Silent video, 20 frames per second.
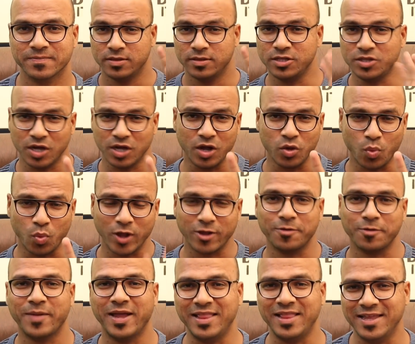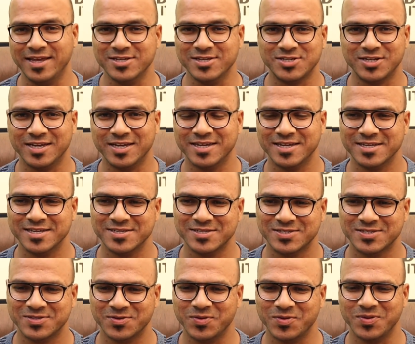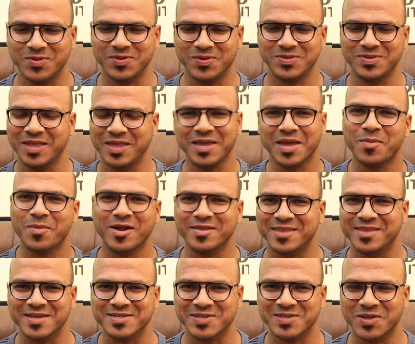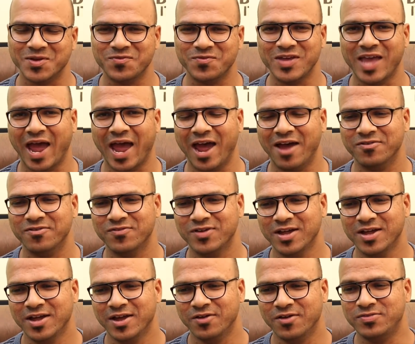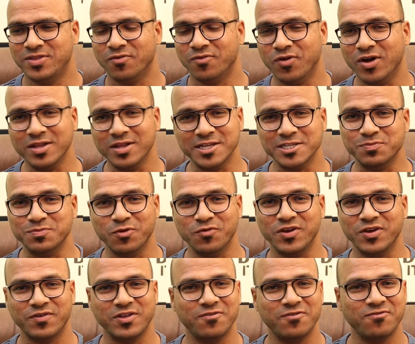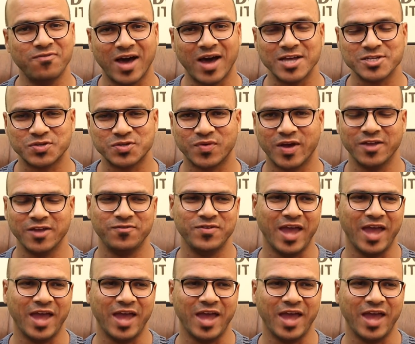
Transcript: The third one on my list is, think about this, you know, the world is moving very fast, right?